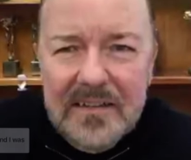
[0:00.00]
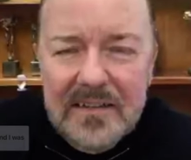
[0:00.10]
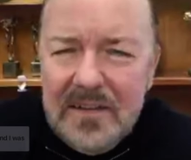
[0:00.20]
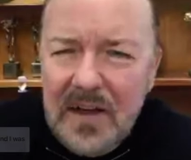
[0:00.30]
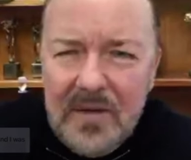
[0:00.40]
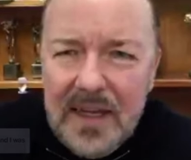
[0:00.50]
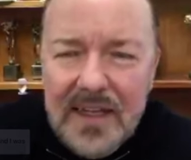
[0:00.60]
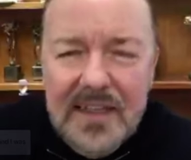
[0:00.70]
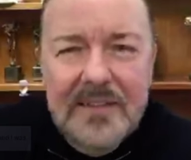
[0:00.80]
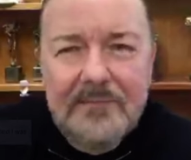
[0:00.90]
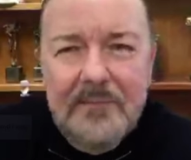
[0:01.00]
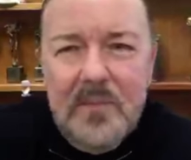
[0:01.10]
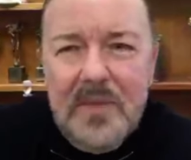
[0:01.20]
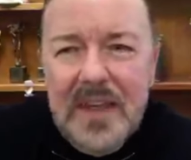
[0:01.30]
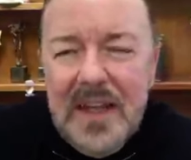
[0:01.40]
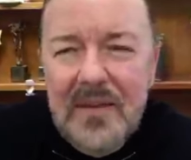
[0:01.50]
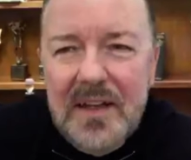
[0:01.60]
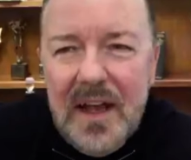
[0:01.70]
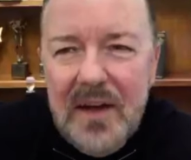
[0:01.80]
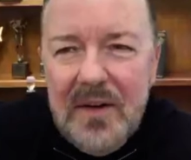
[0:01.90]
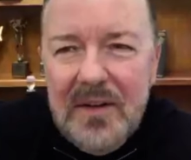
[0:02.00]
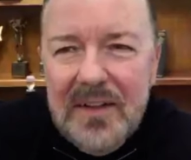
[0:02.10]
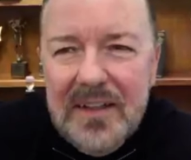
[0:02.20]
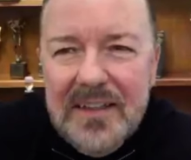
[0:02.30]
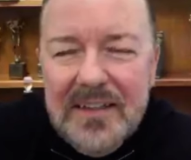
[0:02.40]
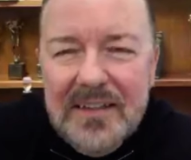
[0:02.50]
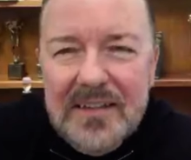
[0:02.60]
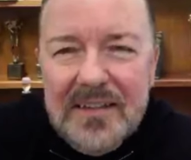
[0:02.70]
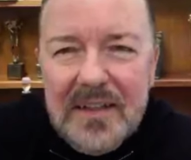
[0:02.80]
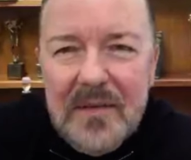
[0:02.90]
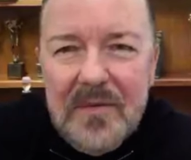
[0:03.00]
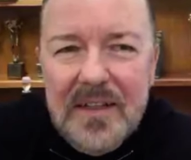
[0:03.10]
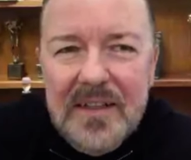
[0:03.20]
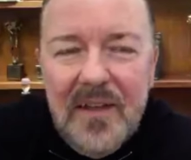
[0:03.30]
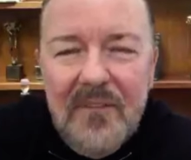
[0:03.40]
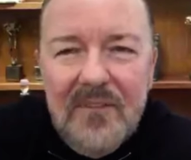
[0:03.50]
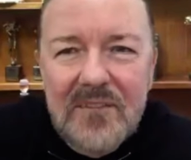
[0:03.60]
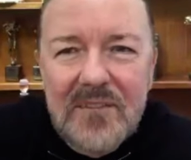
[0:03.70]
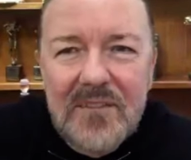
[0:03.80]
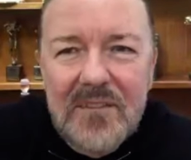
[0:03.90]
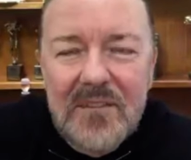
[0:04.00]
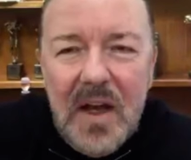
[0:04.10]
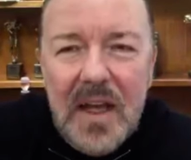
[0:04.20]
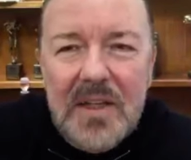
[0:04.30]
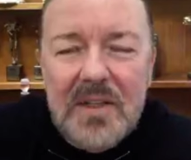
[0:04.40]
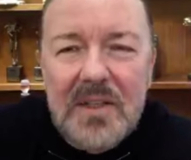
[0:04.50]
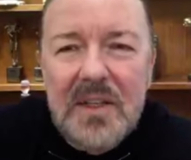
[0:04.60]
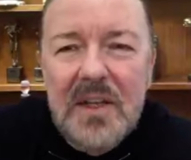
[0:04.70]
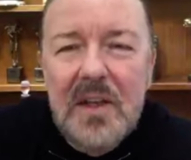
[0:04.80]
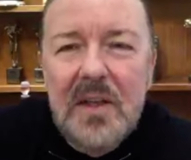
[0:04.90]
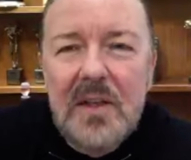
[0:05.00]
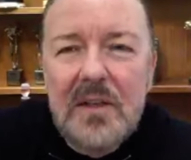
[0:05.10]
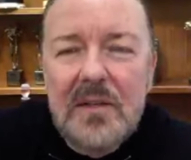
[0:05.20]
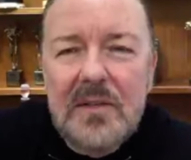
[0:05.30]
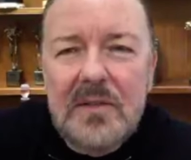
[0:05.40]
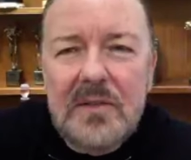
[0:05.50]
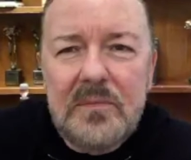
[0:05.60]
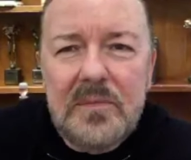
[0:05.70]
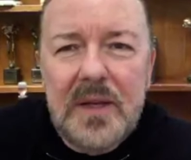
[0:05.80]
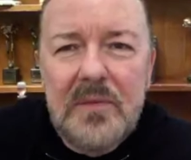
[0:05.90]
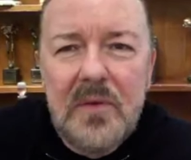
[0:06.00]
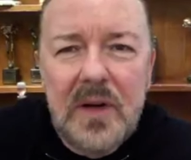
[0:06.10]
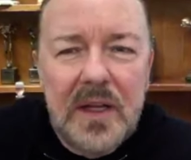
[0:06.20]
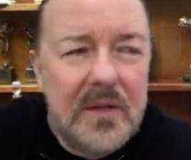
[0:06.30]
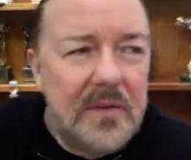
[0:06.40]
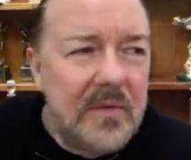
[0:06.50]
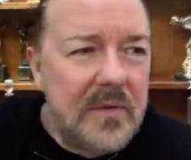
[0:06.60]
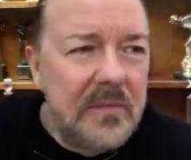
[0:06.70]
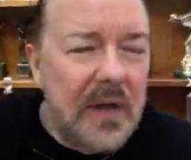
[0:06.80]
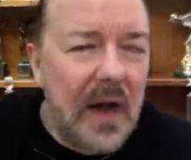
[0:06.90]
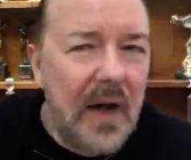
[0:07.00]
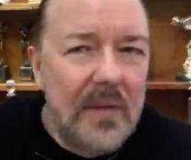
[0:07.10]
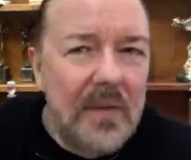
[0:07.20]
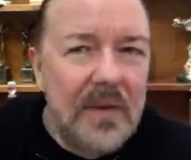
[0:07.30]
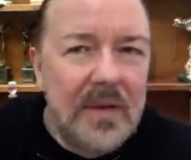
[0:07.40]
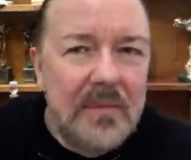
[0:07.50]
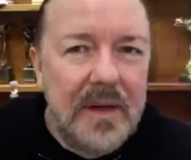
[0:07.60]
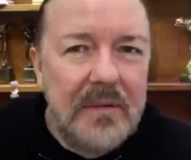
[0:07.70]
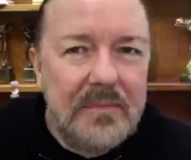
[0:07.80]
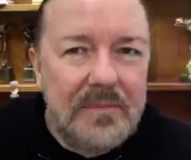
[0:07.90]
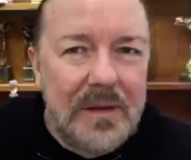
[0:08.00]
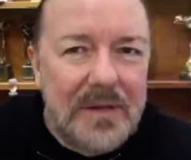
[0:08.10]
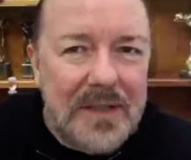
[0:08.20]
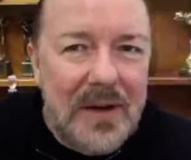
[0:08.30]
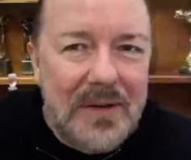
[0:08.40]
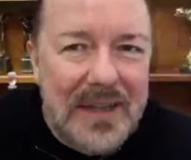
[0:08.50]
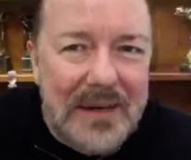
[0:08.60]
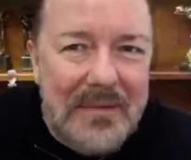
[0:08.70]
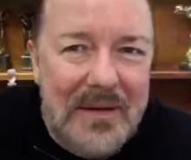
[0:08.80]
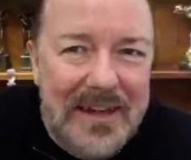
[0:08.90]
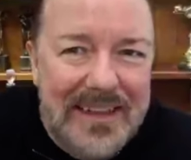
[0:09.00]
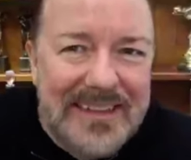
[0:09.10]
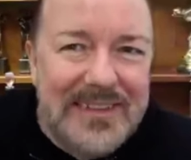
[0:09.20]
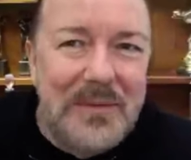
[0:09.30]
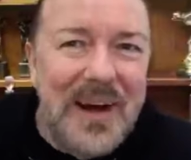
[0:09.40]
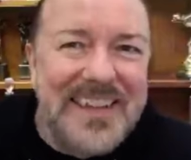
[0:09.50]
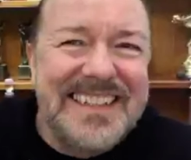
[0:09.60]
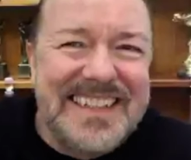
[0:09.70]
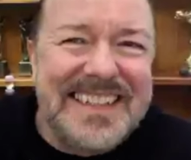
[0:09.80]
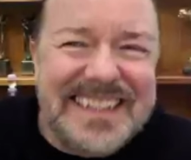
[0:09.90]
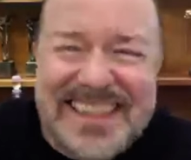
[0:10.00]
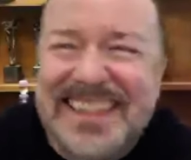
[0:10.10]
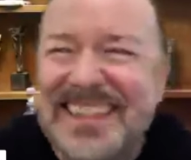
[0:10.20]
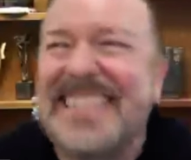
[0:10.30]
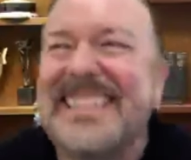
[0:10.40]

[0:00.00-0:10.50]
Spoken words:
You know what I mean? You never know. Someone might have been walking behind me with a bit of plutonium once.